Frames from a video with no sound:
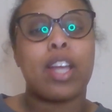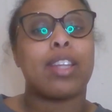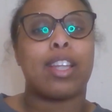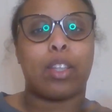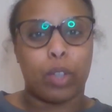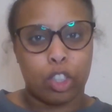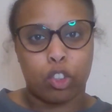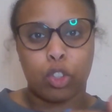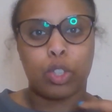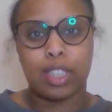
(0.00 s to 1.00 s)
that there were
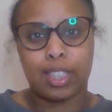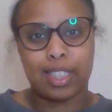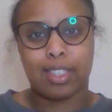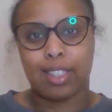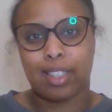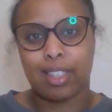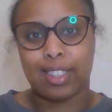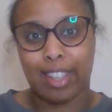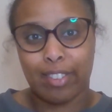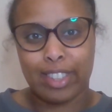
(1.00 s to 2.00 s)
intruders into the
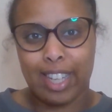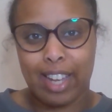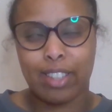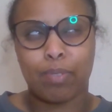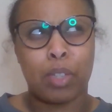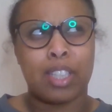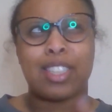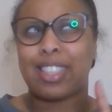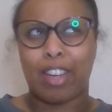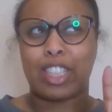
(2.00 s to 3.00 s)

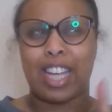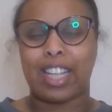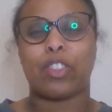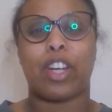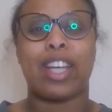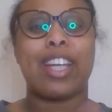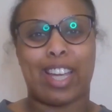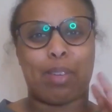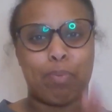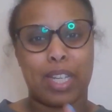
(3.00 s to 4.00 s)
Sarate.
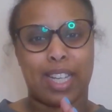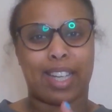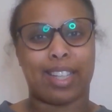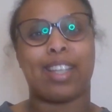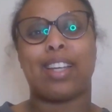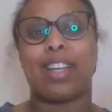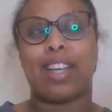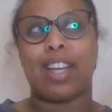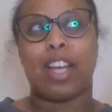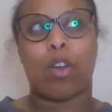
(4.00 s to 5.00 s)
A meaning
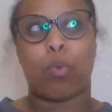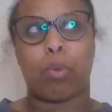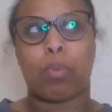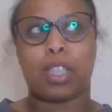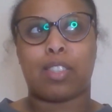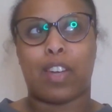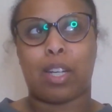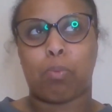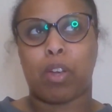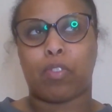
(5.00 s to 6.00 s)
we must have had
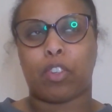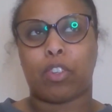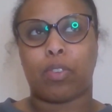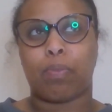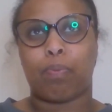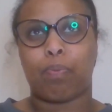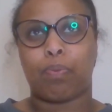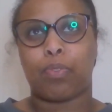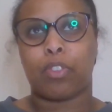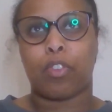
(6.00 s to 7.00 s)
a bit of a
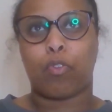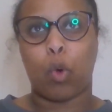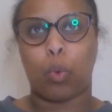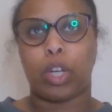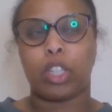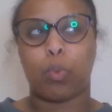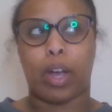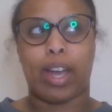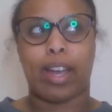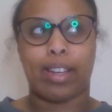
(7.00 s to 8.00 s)
forward
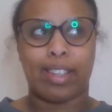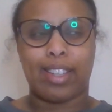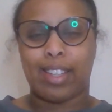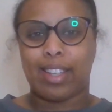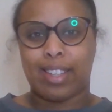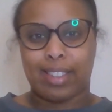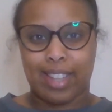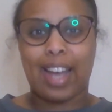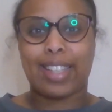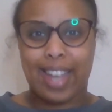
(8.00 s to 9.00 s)
where
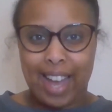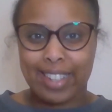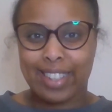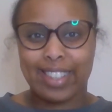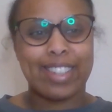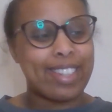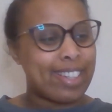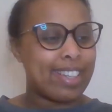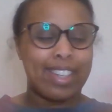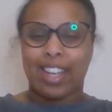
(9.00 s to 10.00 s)
that cannon
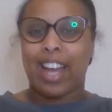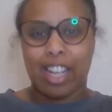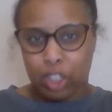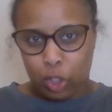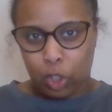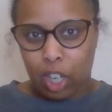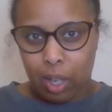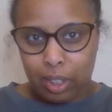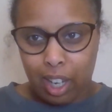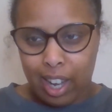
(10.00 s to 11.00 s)
had shot our
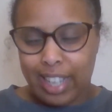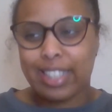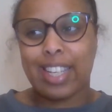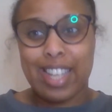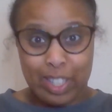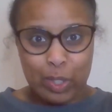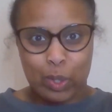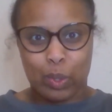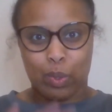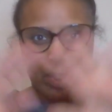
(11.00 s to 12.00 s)
guys
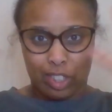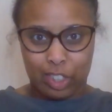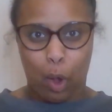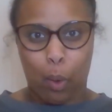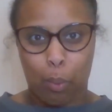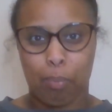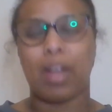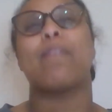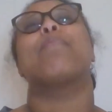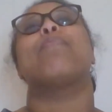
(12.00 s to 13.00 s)
into the dome.
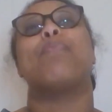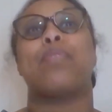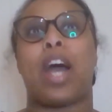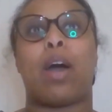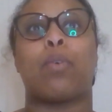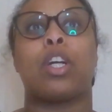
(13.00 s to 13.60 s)
Now,